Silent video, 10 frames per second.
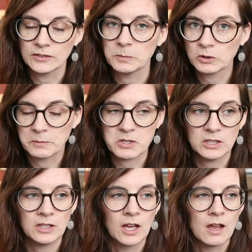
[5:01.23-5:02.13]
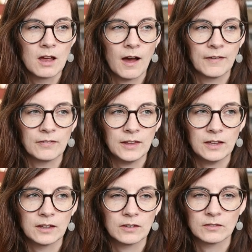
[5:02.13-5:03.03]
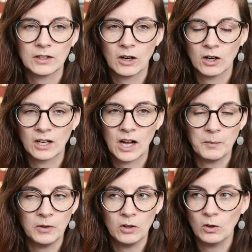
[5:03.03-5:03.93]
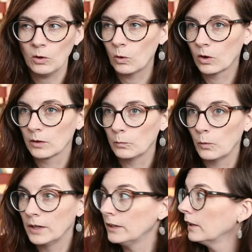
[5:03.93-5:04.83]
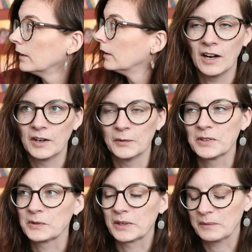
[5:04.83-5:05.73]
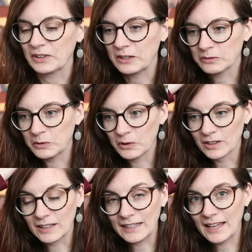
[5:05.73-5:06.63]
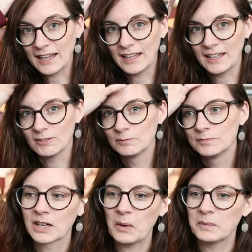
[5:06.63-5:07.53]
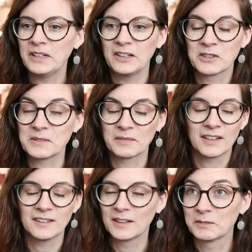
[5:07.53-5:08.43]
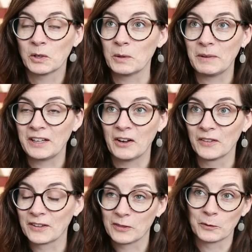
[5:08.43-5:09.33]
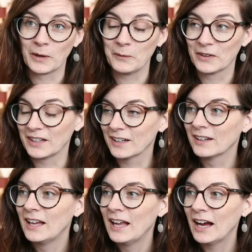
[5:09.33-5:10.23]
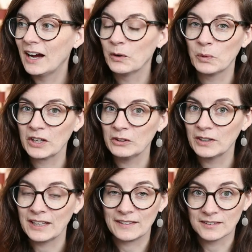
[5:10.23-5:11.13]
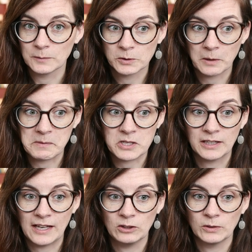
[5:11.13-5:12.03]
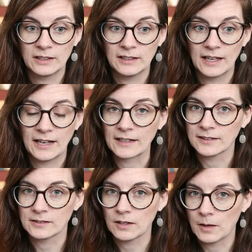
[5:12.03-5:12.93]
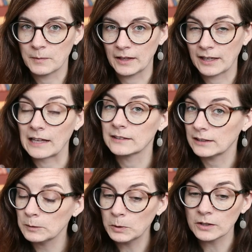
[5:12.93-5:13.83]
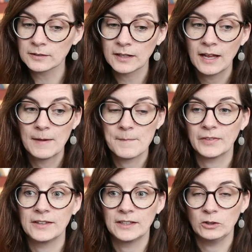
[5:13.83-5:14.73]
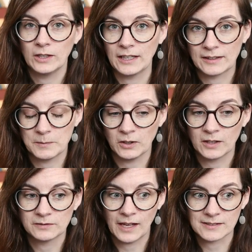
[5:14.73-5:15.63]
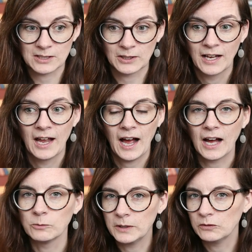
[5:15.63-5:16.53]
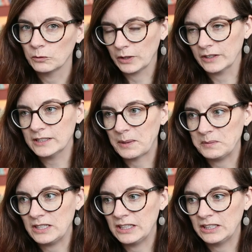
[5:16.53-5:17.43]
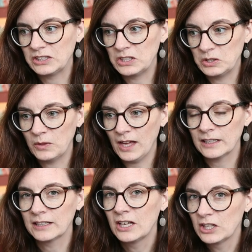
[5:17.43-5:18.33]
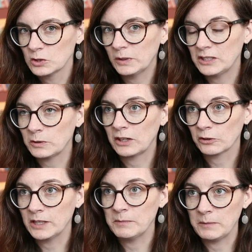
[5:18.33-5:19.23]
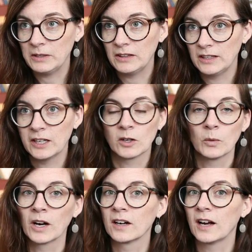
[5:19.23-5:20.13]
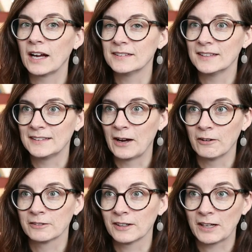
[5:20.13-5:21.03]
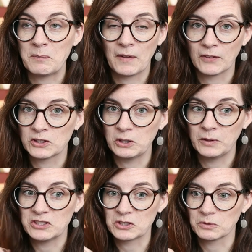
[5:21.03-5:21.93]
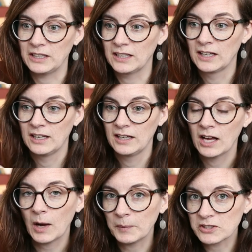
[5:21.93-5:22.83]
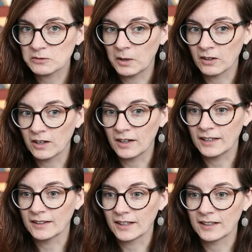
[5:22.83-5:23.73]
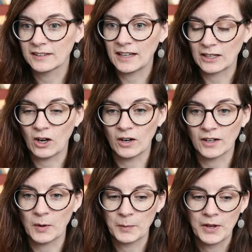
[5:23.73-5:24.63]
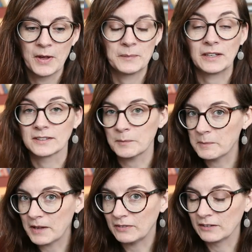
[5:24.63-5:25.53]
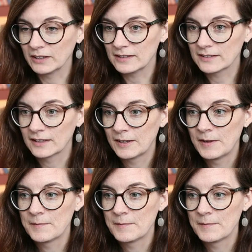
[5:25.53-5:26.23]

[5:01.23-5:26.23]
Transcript: subscription. I think there are a couple, or one, what's the word I'm looking for, like a company or something, I'm totally blanking on like the right word here, where you can get the subscription and you can get access to them like as ebooks, and then you can get them a lot faster. I've been very tempted to do that. 2023 might be the year where I sit down for like a month or two and just read a bunch of manga and like get caught up, because some of my favorites